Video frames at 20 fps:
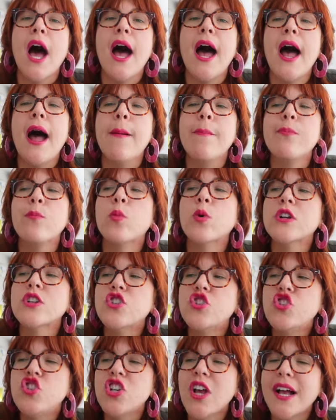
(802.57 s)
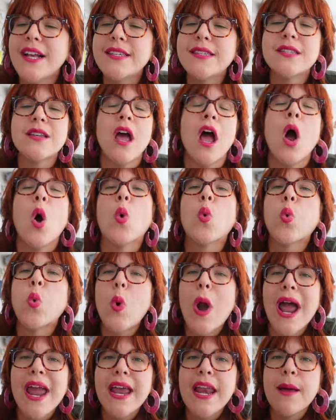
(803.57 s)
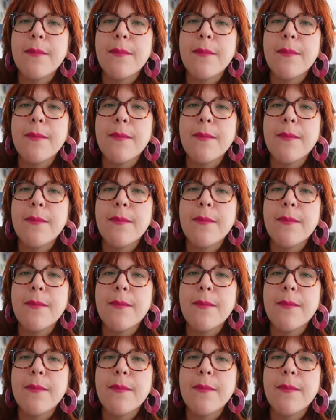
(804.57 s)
um, were just right